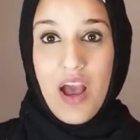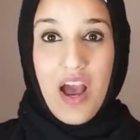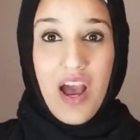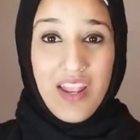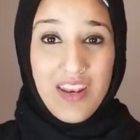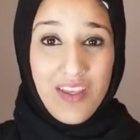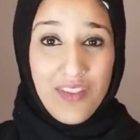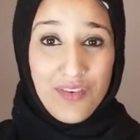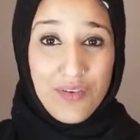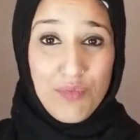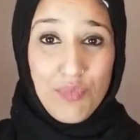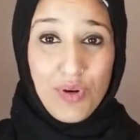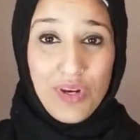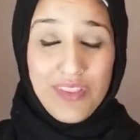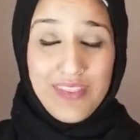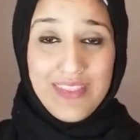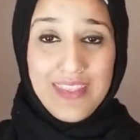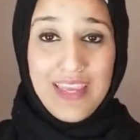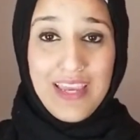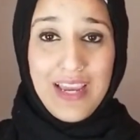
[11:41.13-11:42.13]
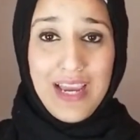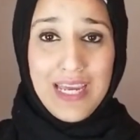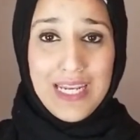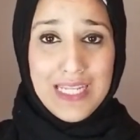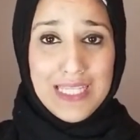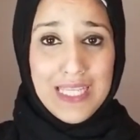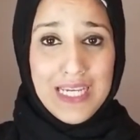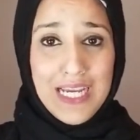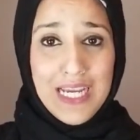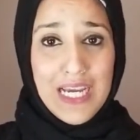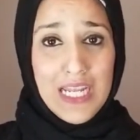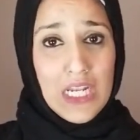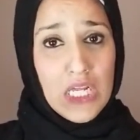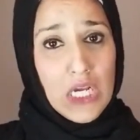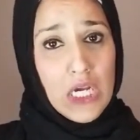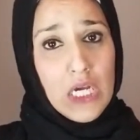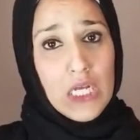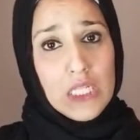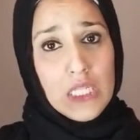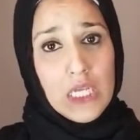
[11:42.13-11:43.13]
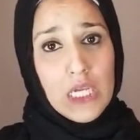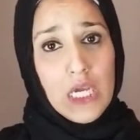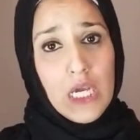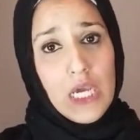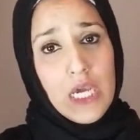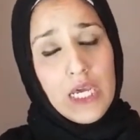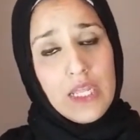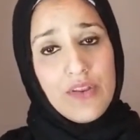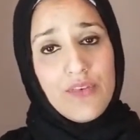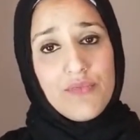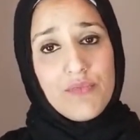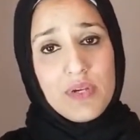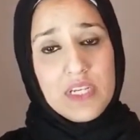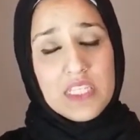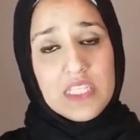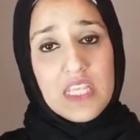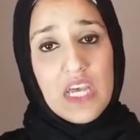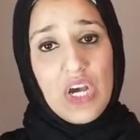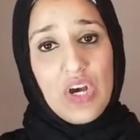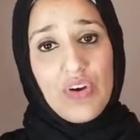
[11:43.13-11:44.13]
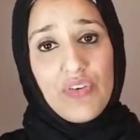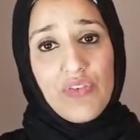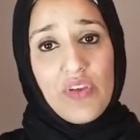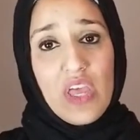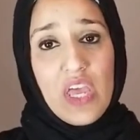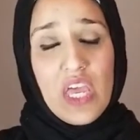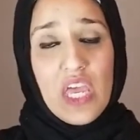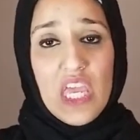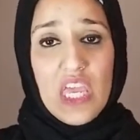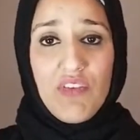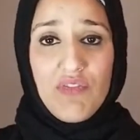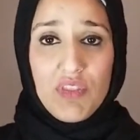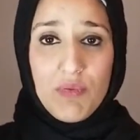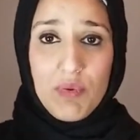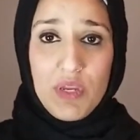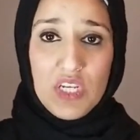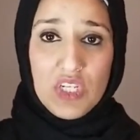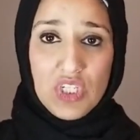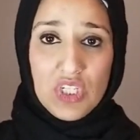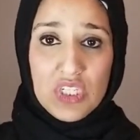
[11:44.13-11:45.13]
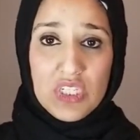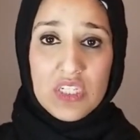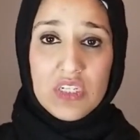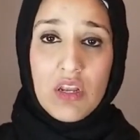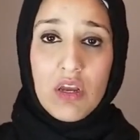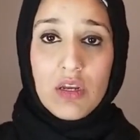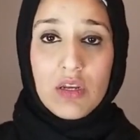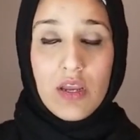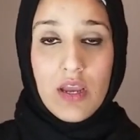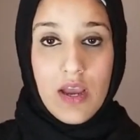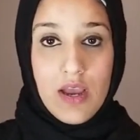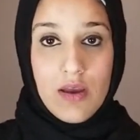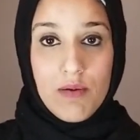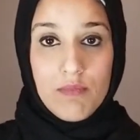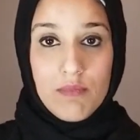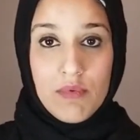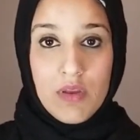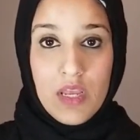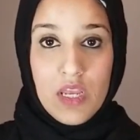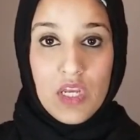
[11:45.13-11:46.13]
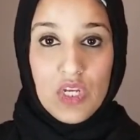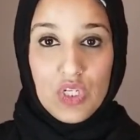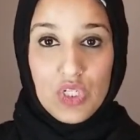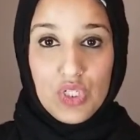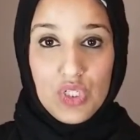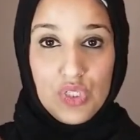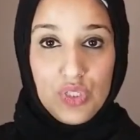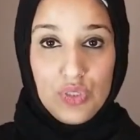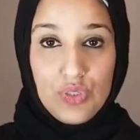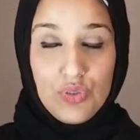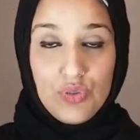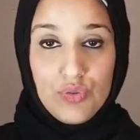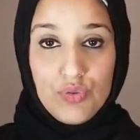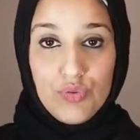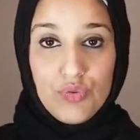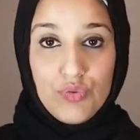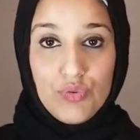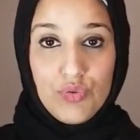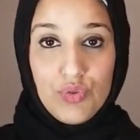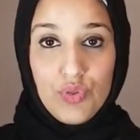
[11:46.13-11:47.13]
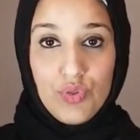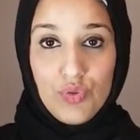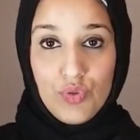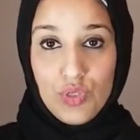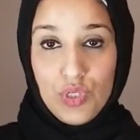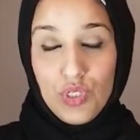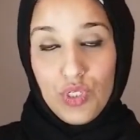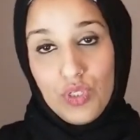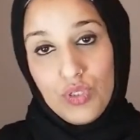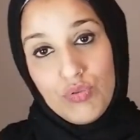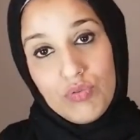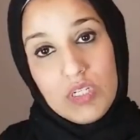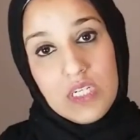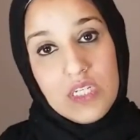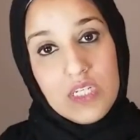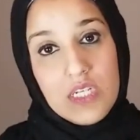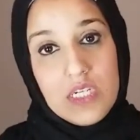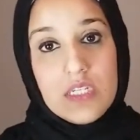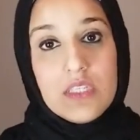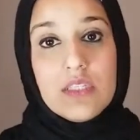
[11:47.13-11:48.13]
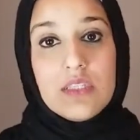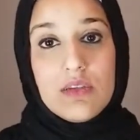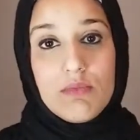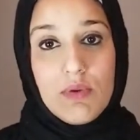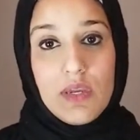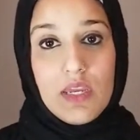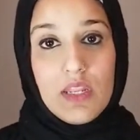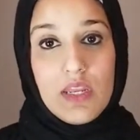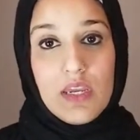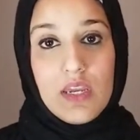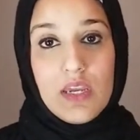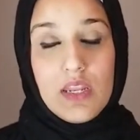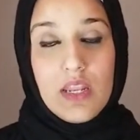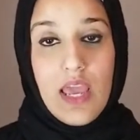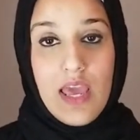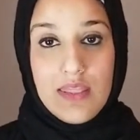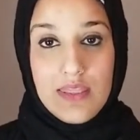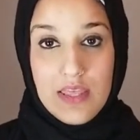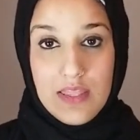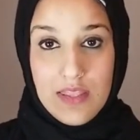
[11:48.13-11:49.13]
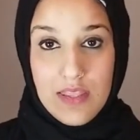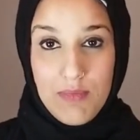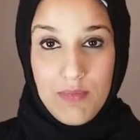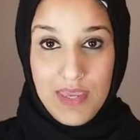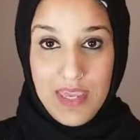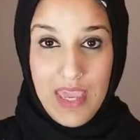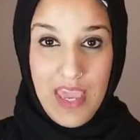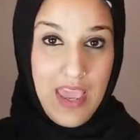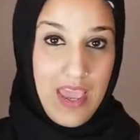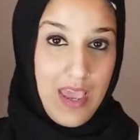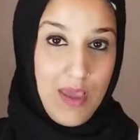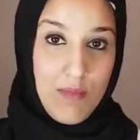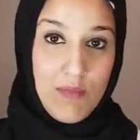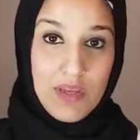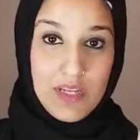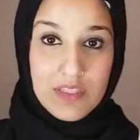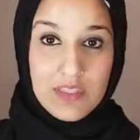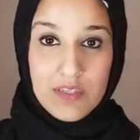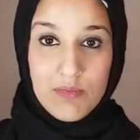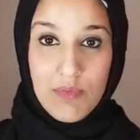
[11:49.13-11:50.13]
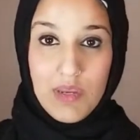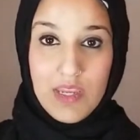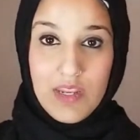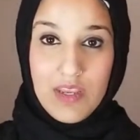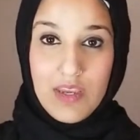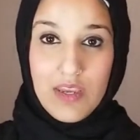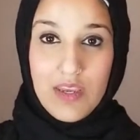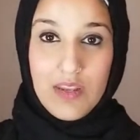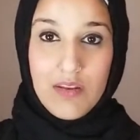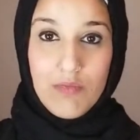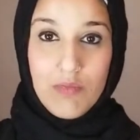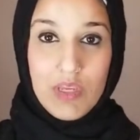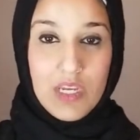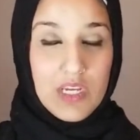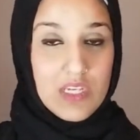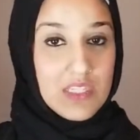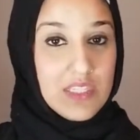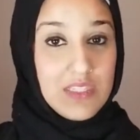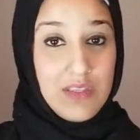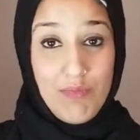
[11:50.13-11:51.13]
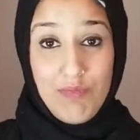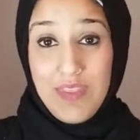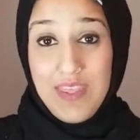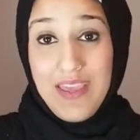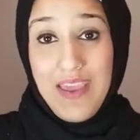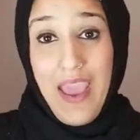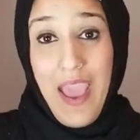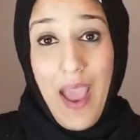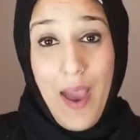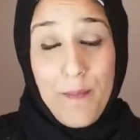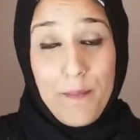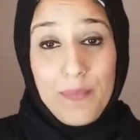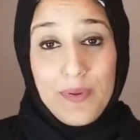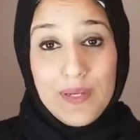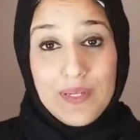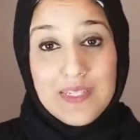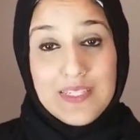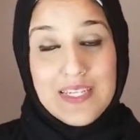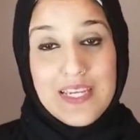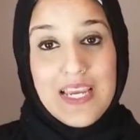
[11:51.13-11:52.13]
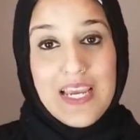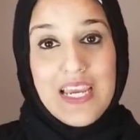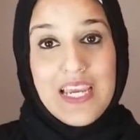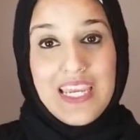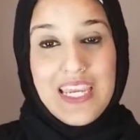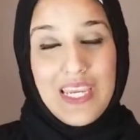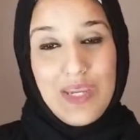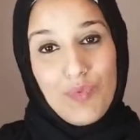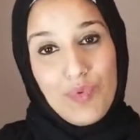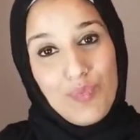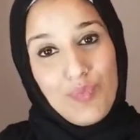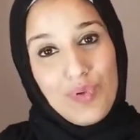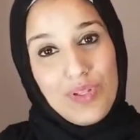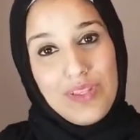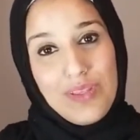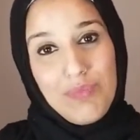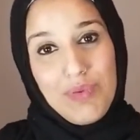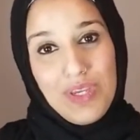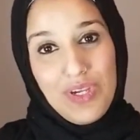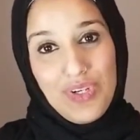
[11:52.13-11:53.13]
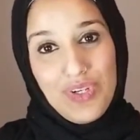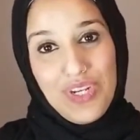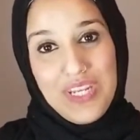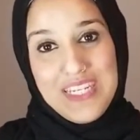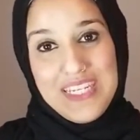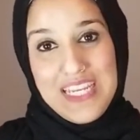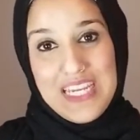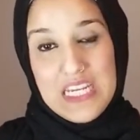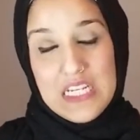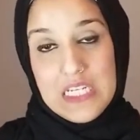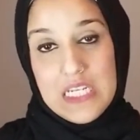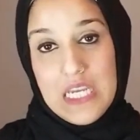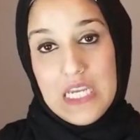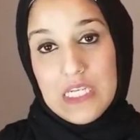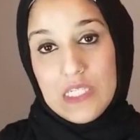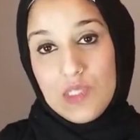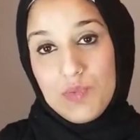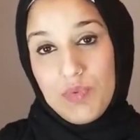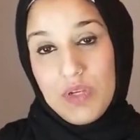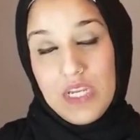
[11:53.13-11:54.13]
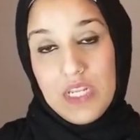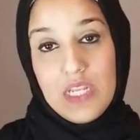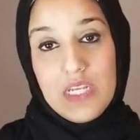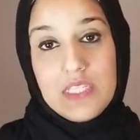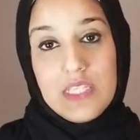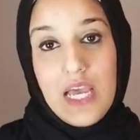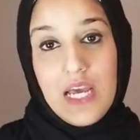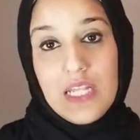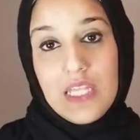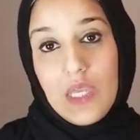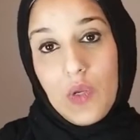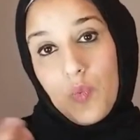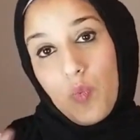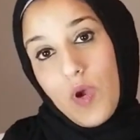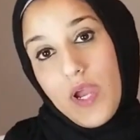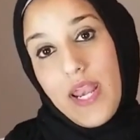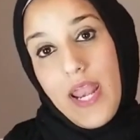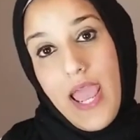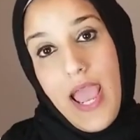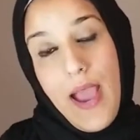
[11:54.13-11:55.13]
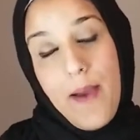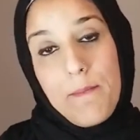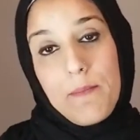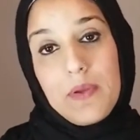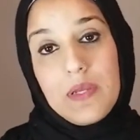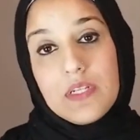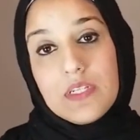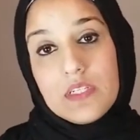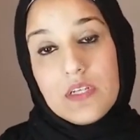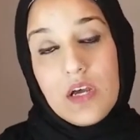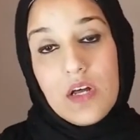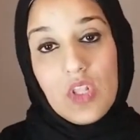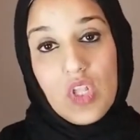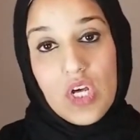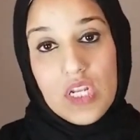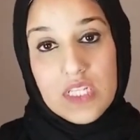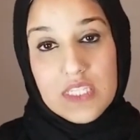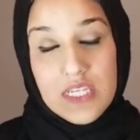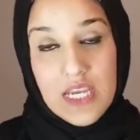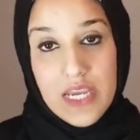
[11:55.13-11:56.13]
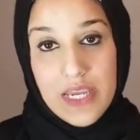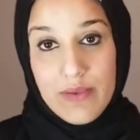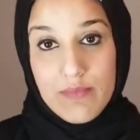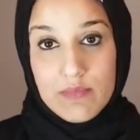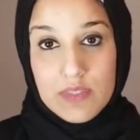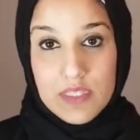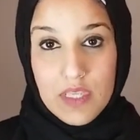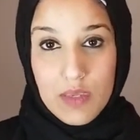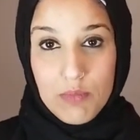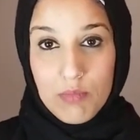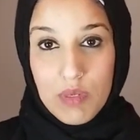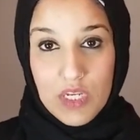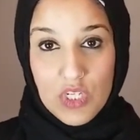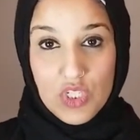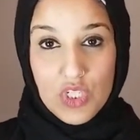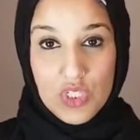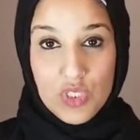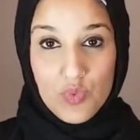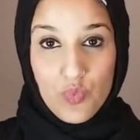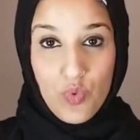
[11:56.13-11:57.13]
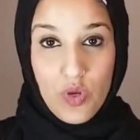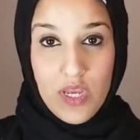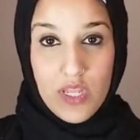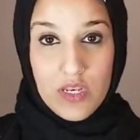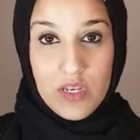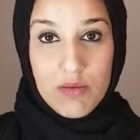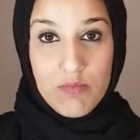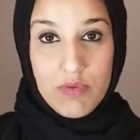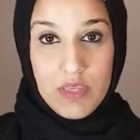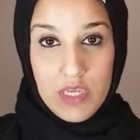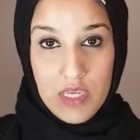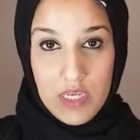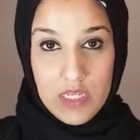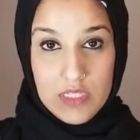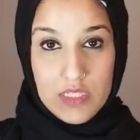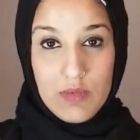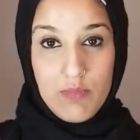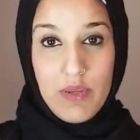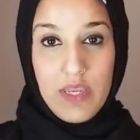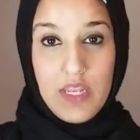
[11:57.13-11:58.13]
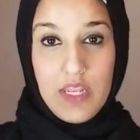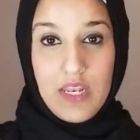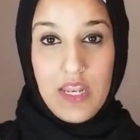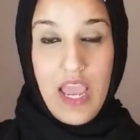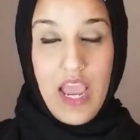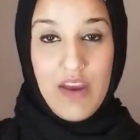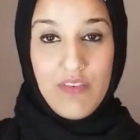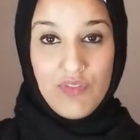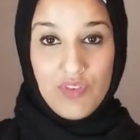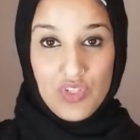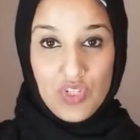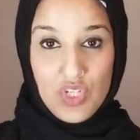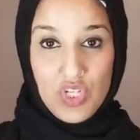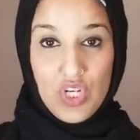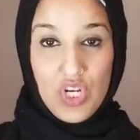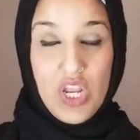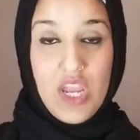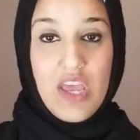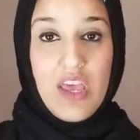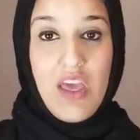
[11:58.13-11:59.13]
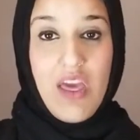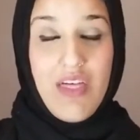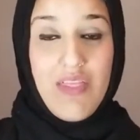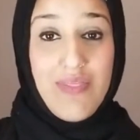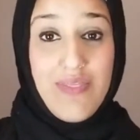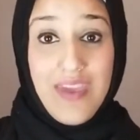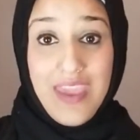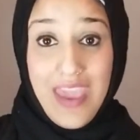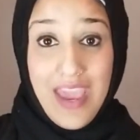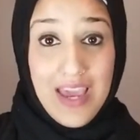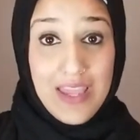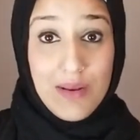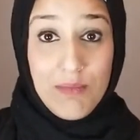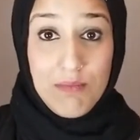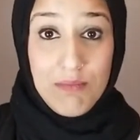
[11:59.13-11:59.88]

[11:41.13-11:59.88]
Another important thing, and I think I kind of got like ahead of myself, if the patient did not come to your unit intubated and then they became intubated because something happened, it would really be a good idea to explain exactly what happened. A lot of times, like, patients will end up being intubated after they had a